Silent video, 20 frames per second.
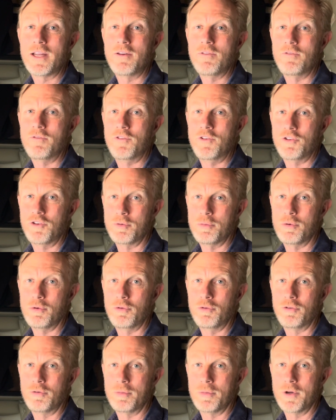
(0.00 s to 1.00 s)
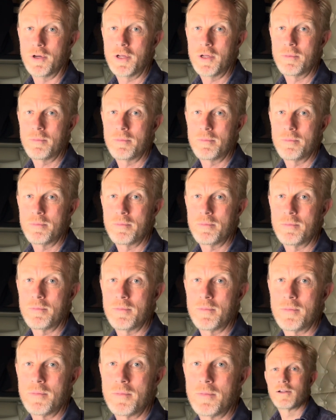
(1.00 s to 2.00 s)
invisible to me.
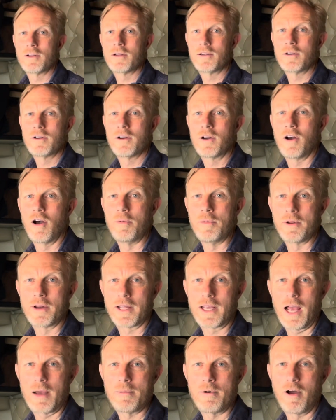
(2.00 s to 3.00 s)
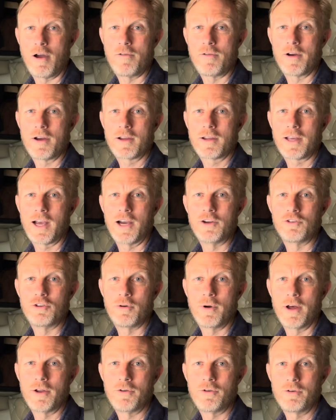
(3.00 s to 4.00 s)
I'm in a cab over
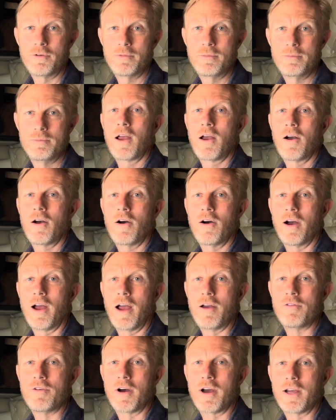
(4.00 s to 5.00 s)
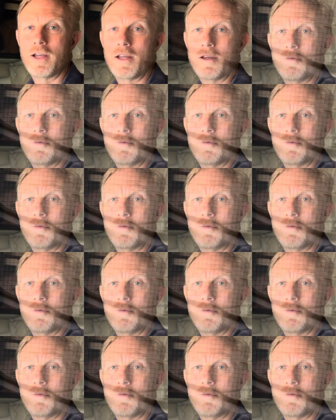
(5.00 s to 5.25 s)
K200. I have a